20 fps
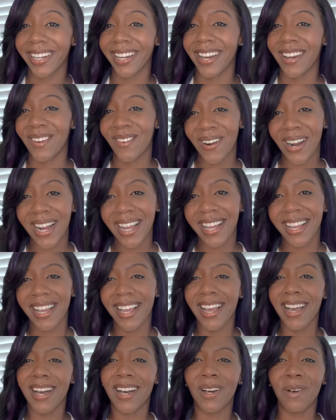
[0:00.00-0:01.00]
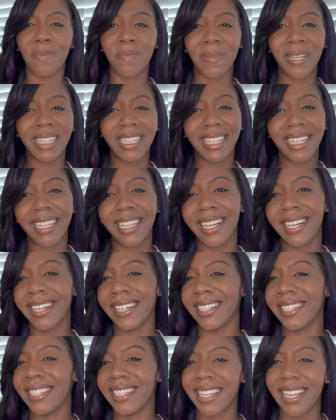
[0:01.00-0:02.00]
All right, Amelia
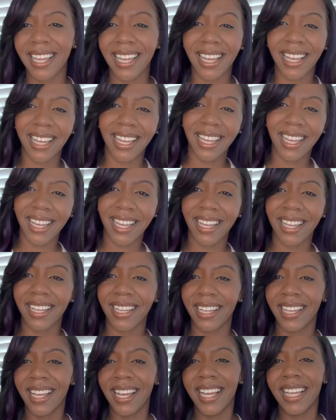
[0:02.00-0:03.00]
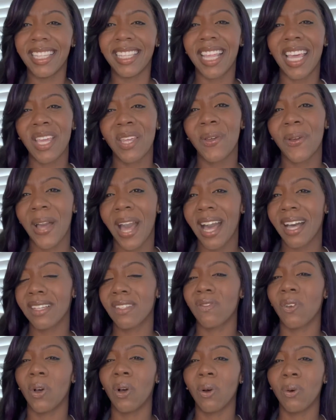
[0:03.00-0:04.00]
Adair here. Thank you guys
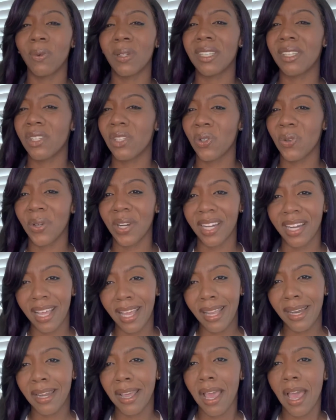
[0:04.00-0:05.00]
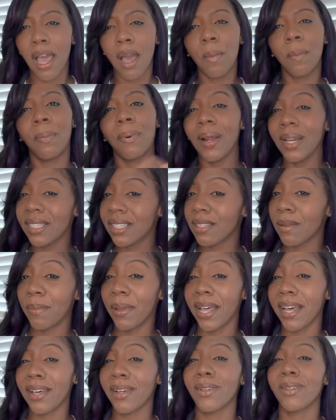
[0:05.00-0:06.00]
for always tuning in. Press the
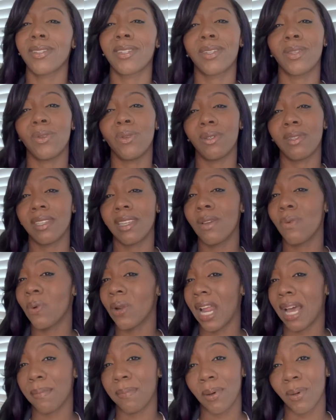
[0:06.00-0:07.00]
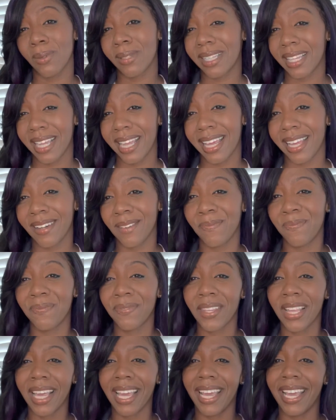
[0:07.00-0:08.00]
bell so you see when I post again.
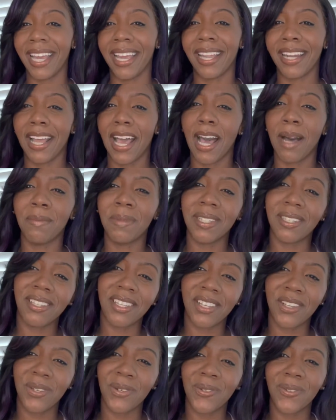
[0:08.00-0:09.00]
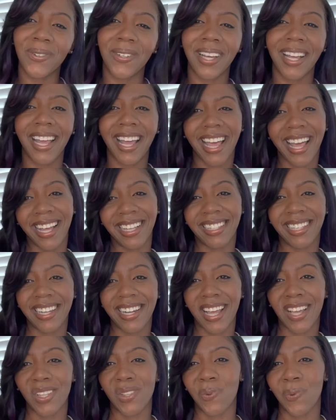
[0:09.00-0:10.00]
And I'm going to see you at the
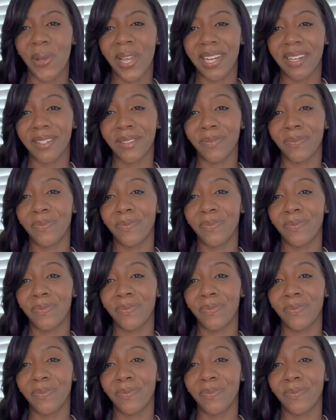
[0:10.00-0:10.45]
next win.